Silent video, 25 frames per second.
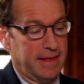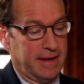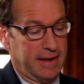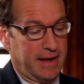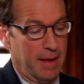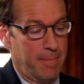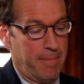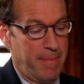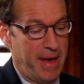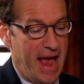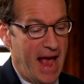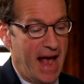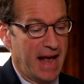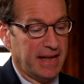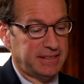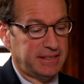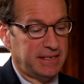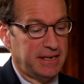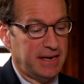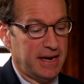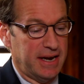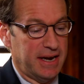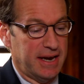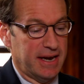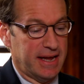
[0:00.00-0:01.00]
the
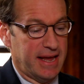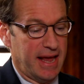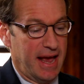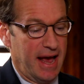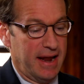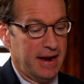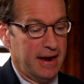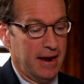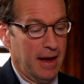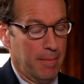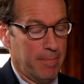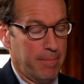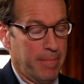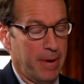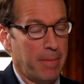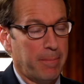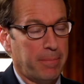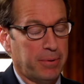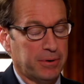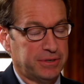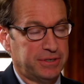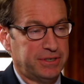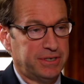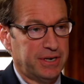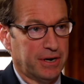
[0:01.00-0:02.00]
capacity to get a
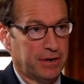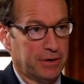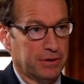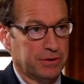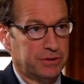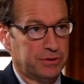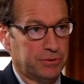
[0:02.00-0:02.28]
bumper sticker